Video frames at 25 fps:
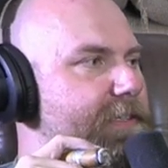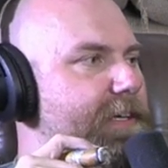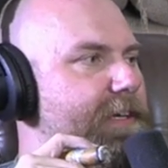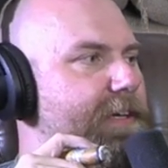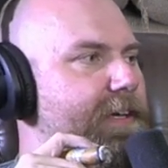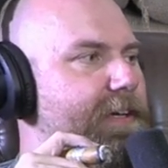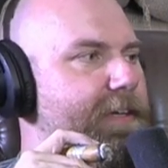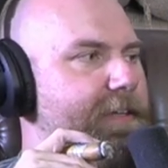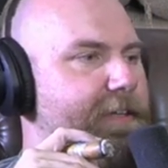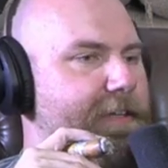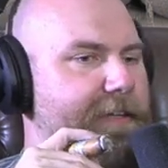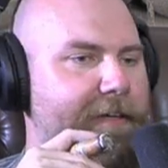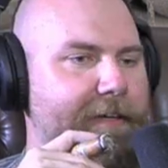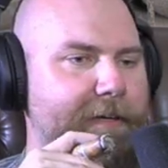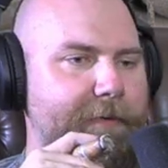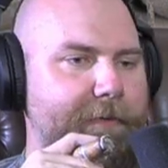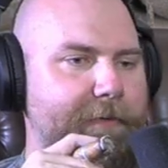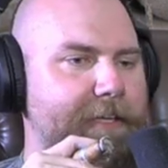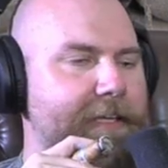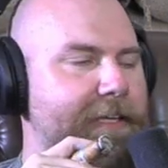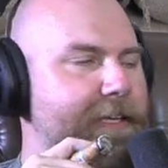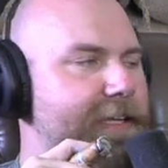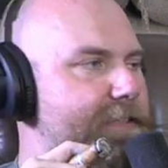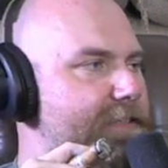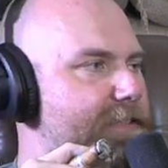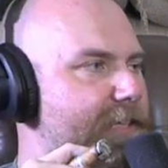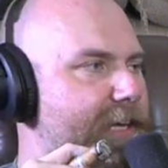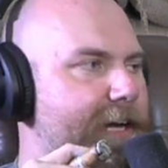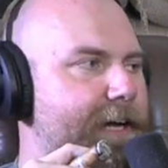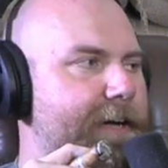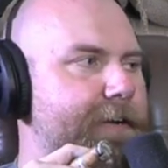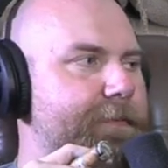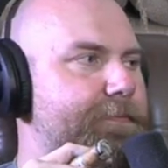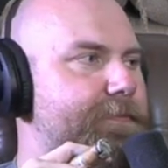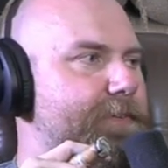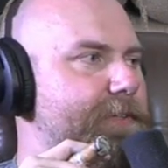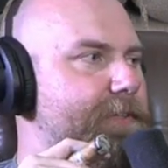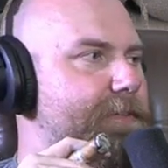Yeah. We ain't got
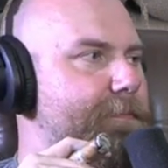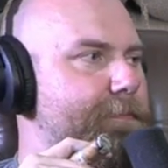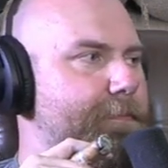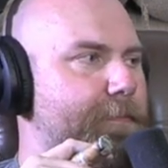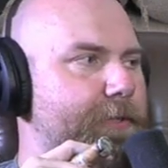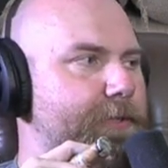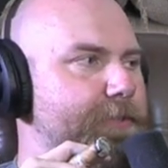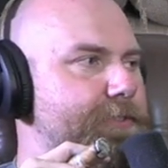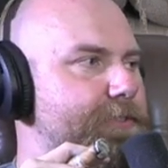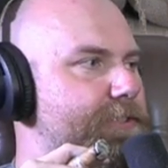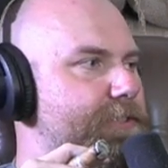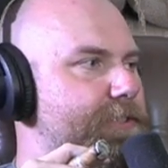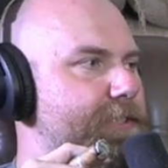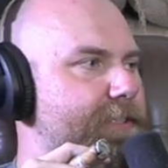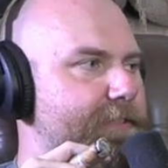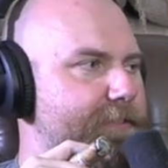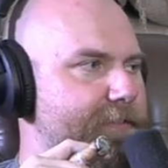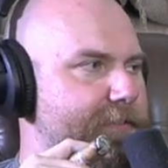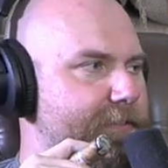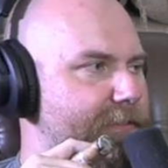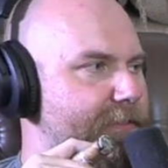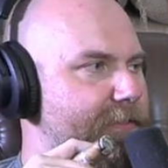time for your bullshit.